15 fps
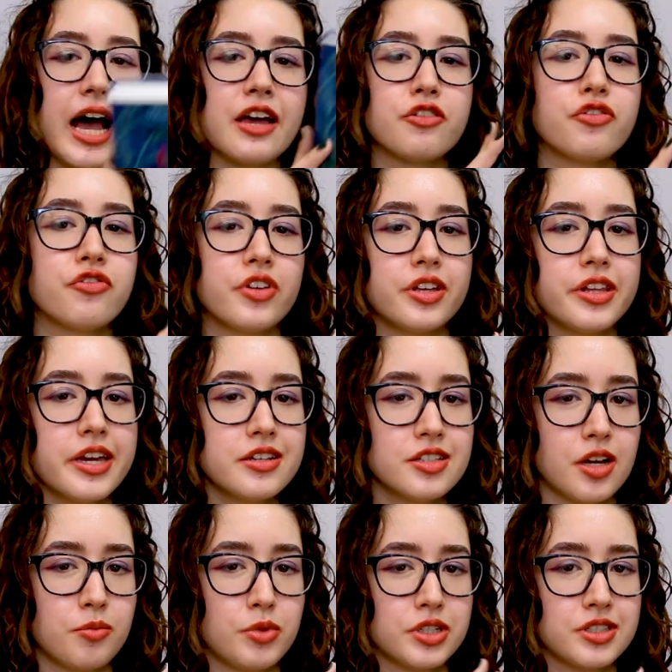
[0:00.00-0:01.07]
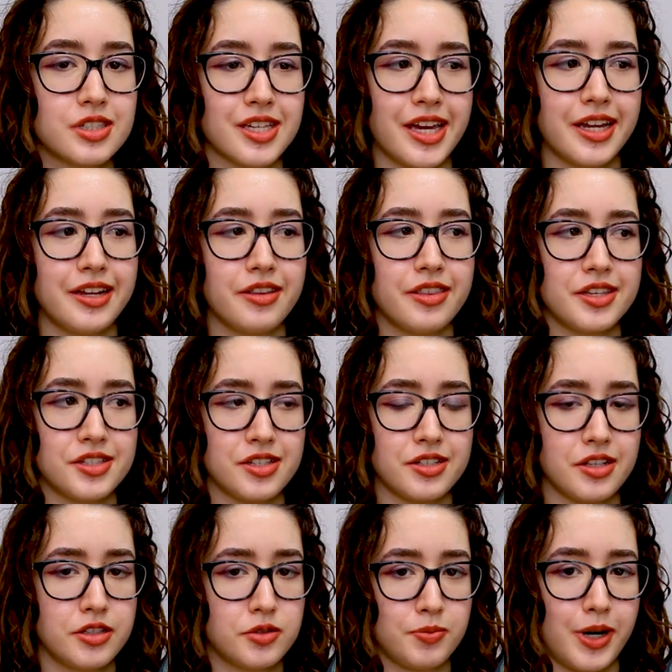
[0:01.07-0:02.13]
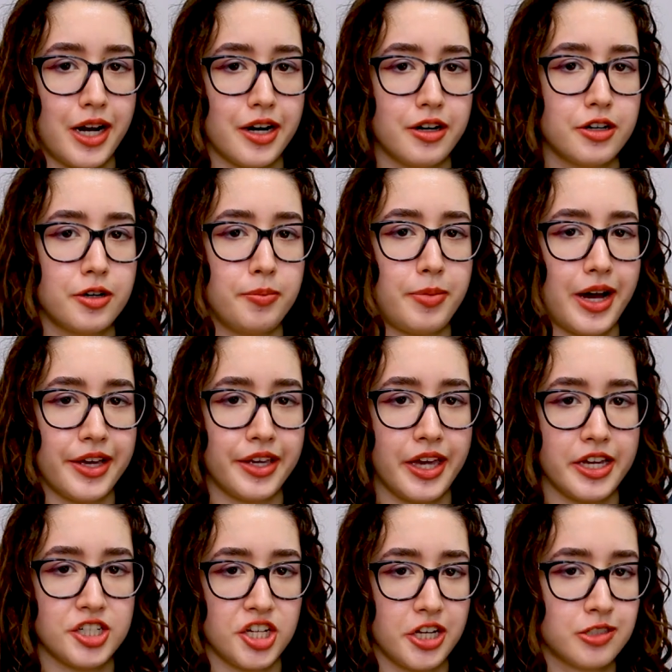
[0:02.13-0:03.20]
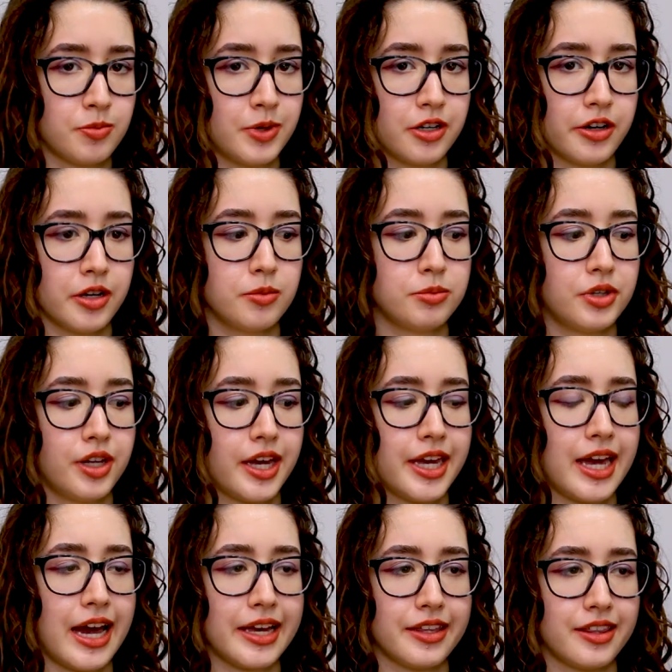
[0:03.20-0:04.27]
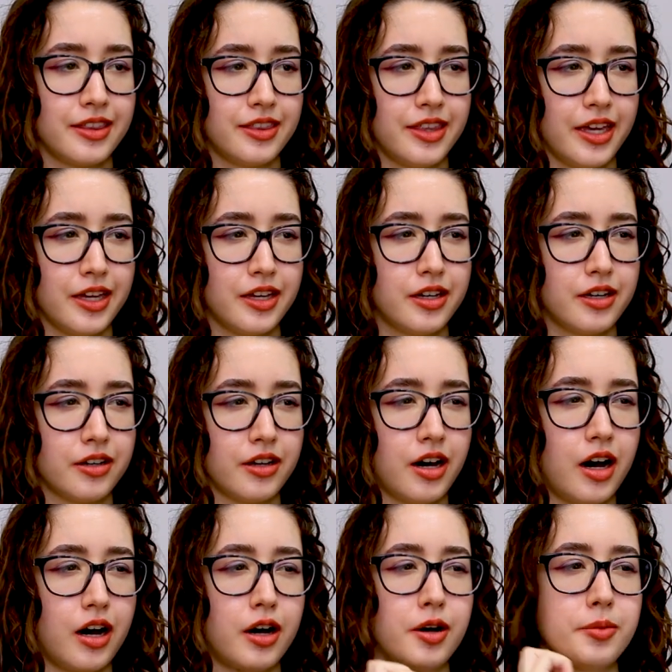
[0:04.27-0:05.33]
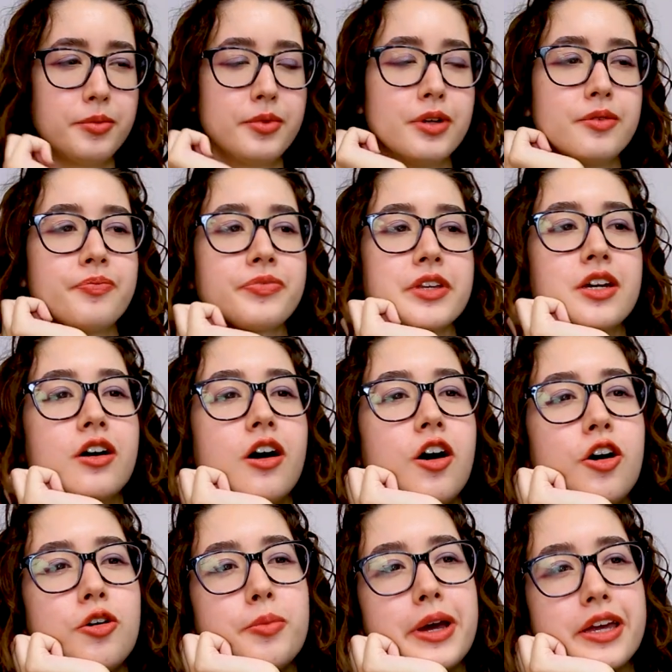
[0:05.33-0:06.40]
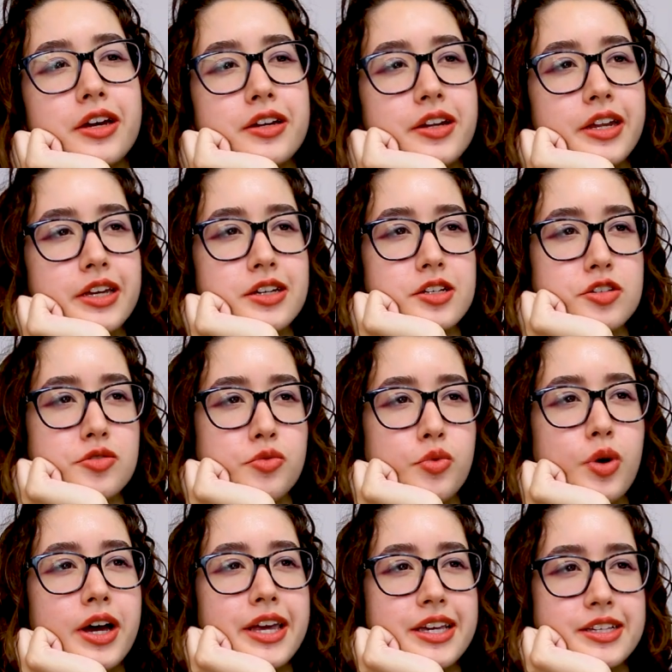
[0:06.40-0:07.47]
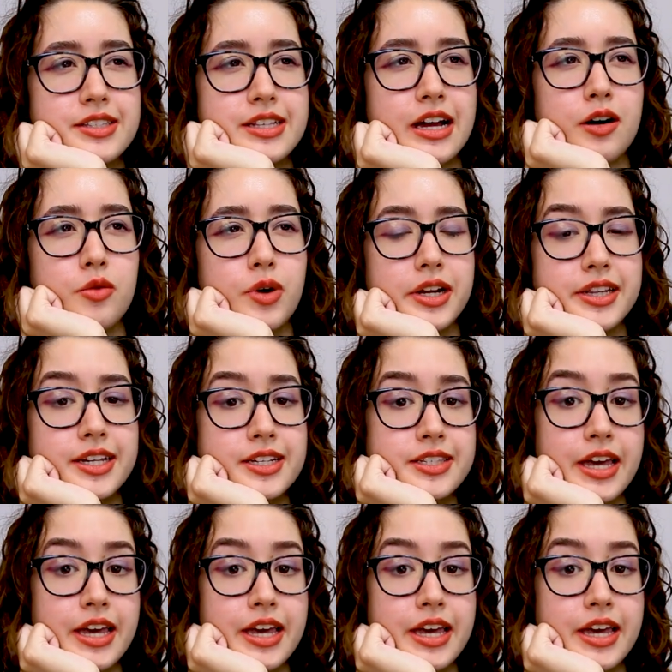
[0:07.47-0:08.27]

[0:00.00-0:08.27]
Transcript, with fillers: I feel like someone said this is inspired by a Shakespearean play. I think, um, oh my goodness, what is that one? The